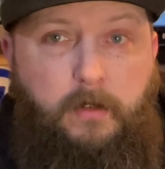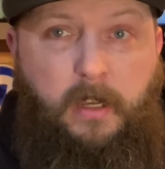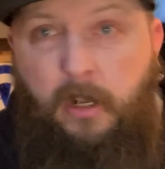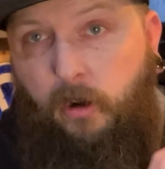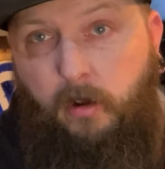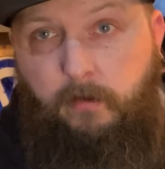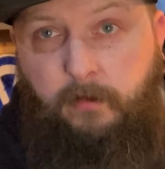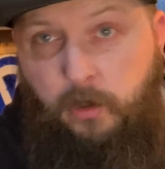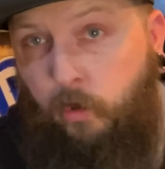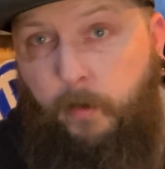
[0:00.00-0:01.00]
it,
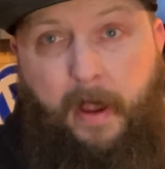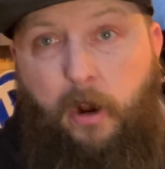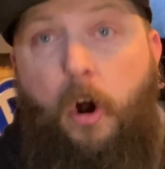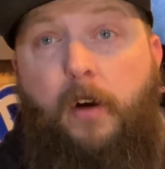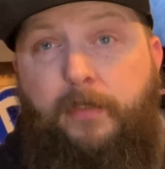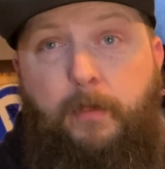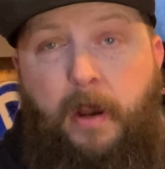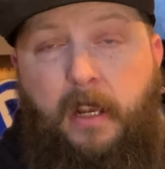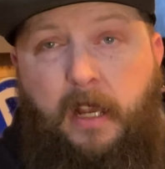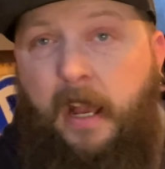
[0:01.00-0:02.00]
the tour pack off the
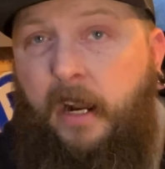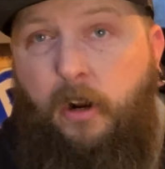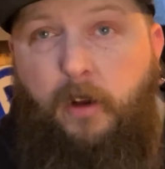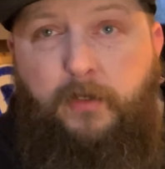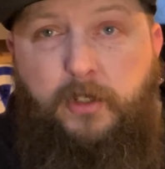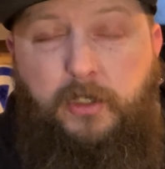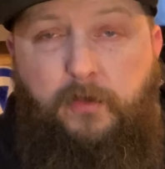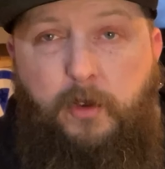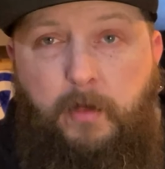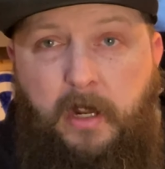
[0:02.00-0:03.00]
bike. I had it off in just a
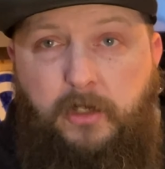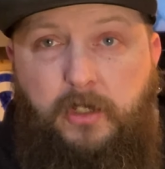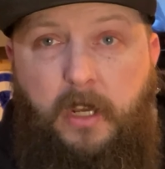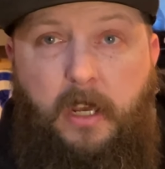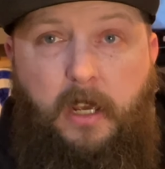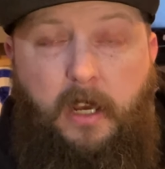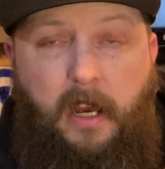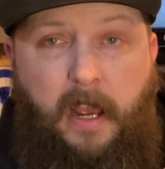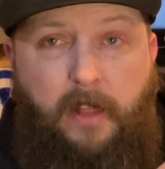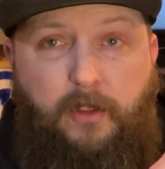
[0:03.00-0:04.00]
few minutes.
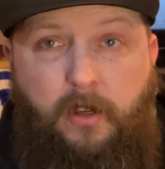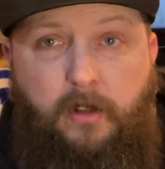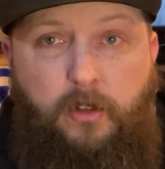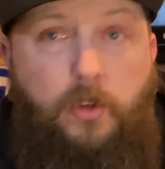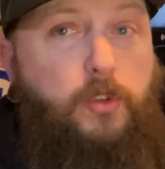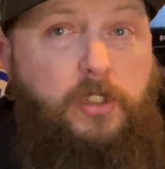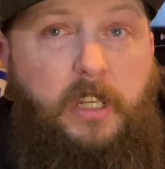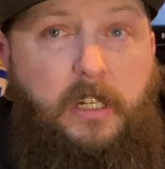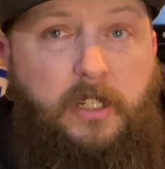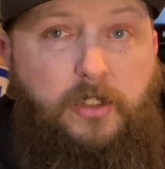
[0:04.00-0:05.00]
I had the new
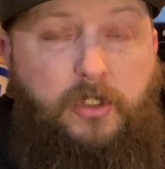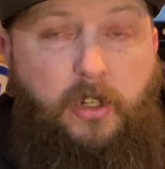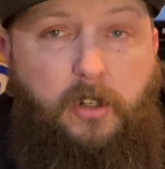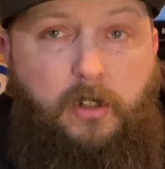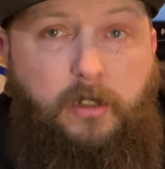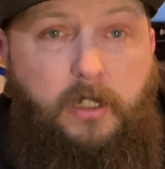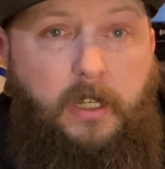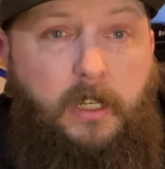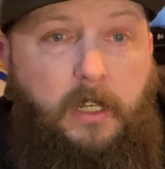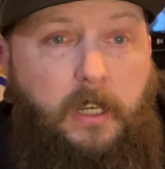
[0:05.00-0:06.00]
seat installed.
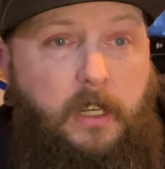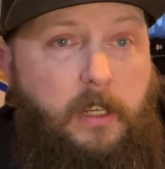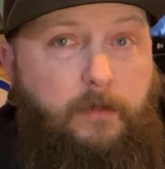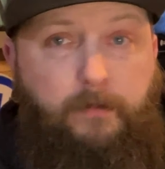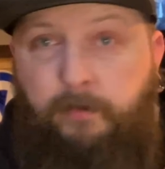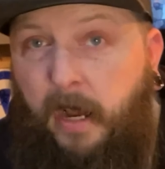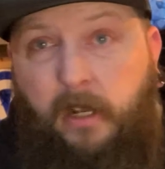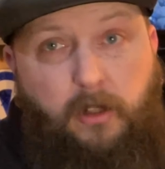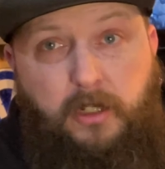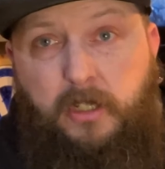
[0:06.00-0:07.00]

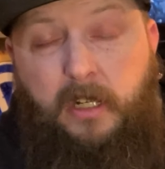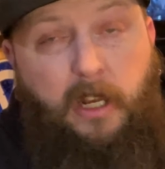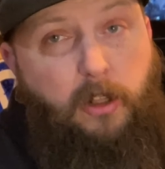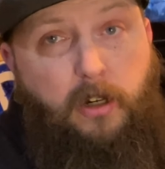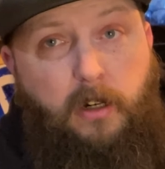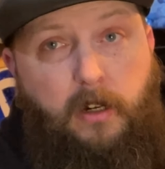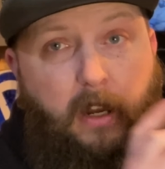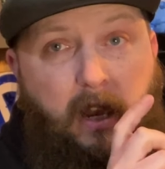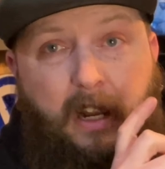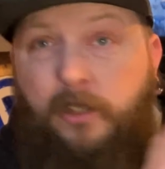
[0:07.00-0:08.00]
Bike looks killer.
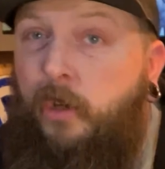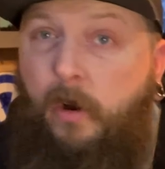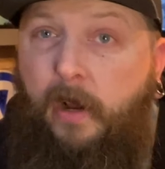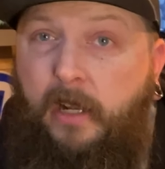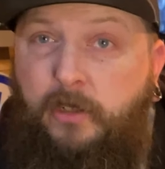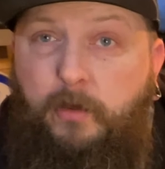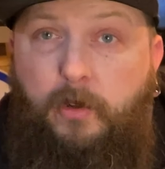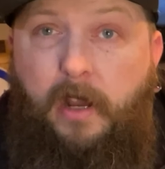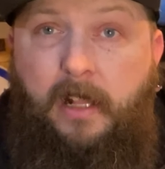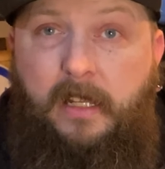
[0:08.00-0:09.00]
I got oh, I got some new
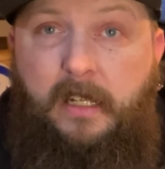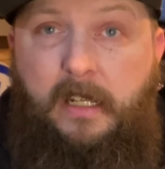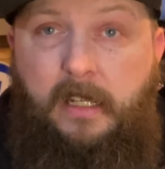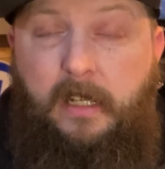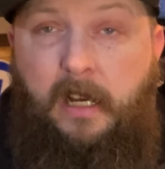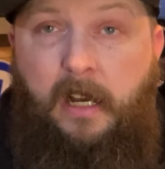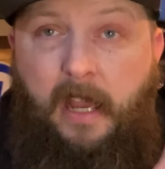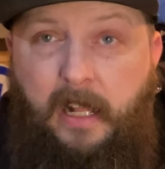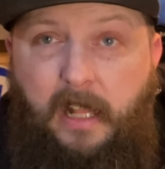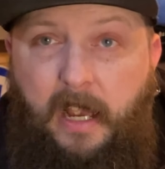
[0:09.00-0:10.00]
LED uh,
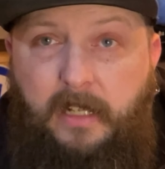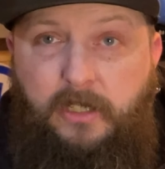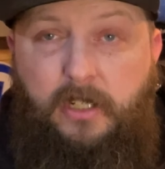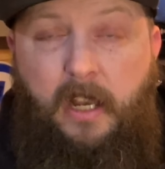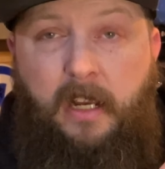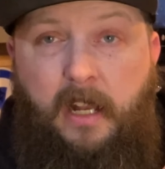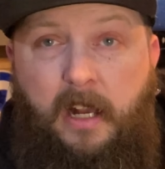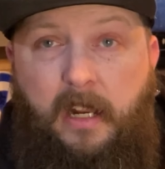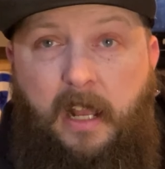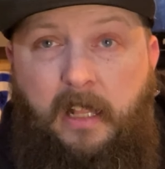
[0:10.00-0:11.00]
headlights. I
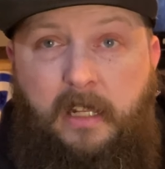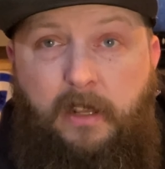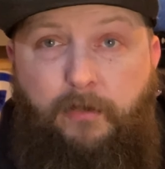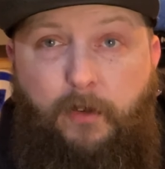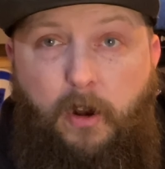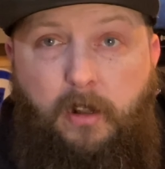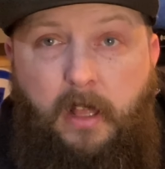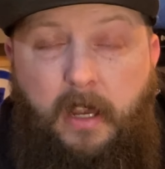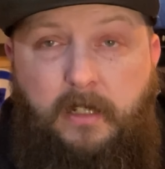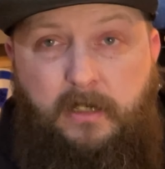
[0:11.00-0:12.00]
got LED fog
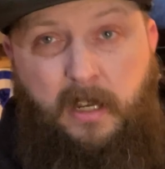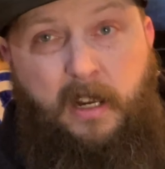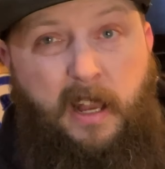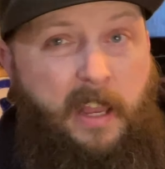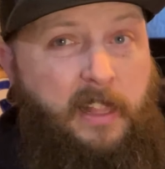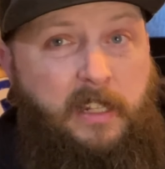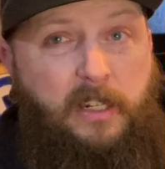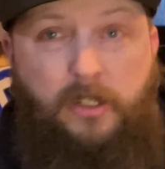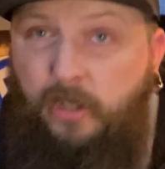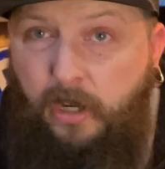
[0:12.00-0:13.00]
lights. I got
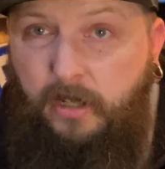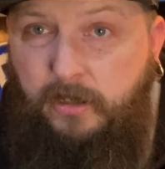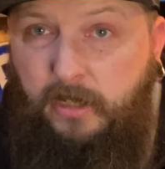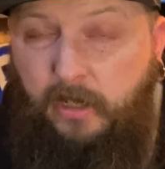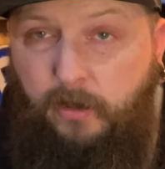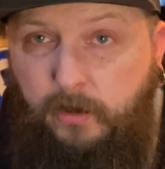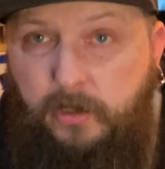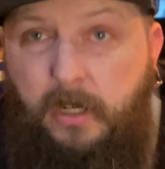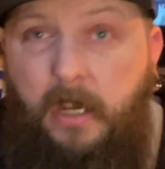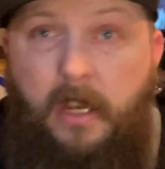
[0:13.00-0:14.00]
LED turn
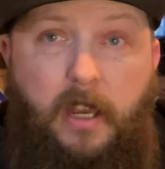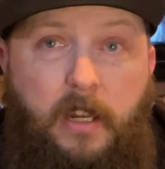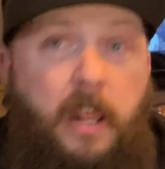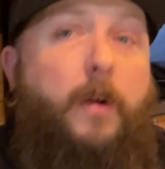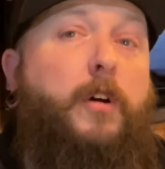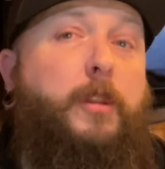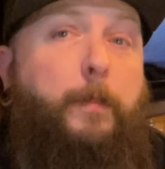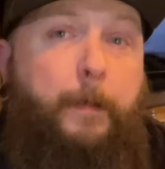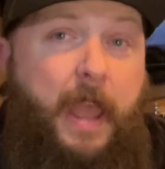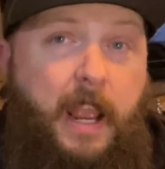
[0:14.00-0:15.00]
signals. Now on the
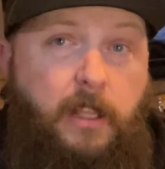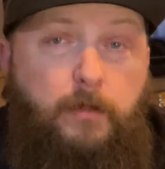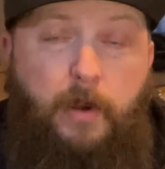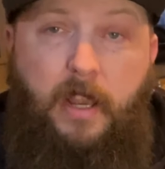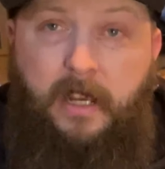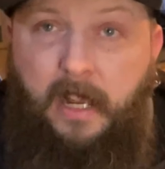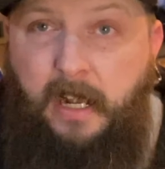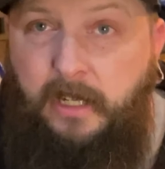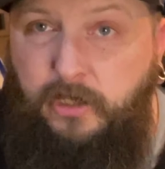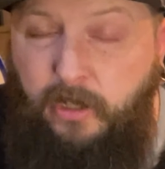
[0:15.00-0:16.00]
back of the bike, I
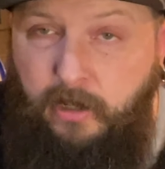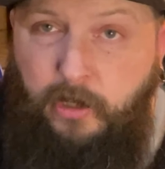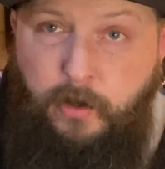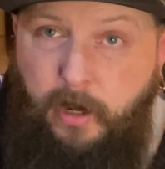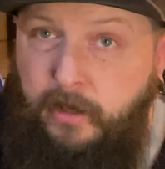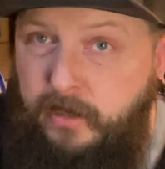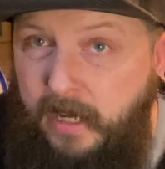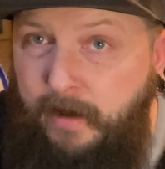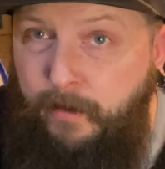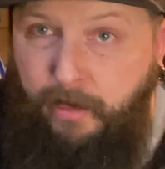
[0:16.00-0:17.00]
got to start doing all the
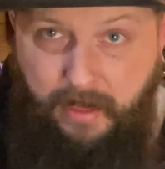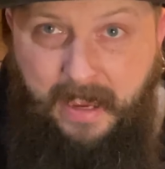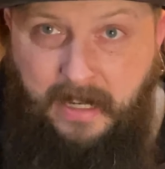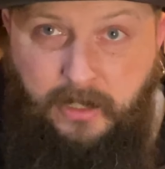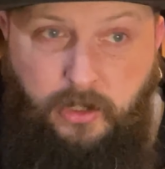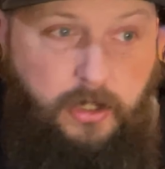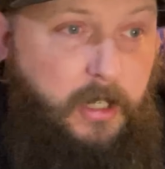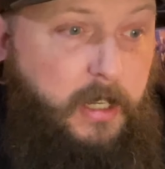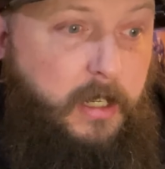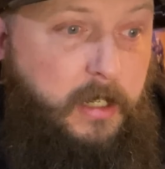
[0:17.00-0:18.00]
same things.
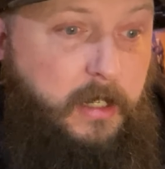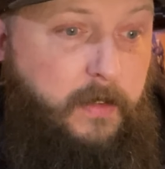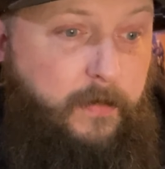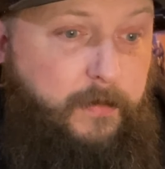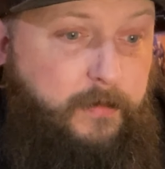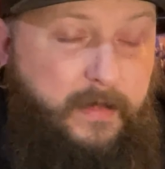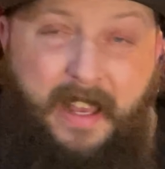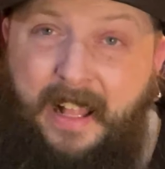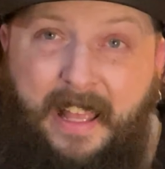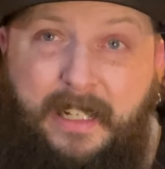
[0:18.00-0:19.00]

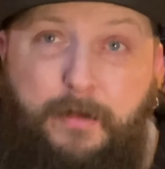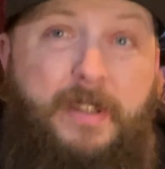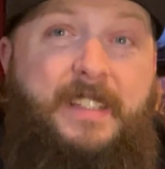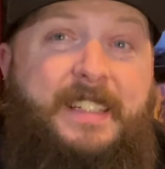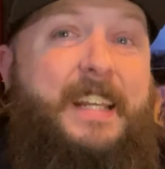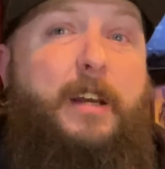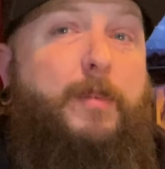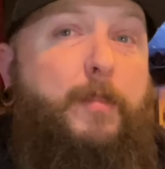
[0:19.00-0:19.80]
I like to be seen on my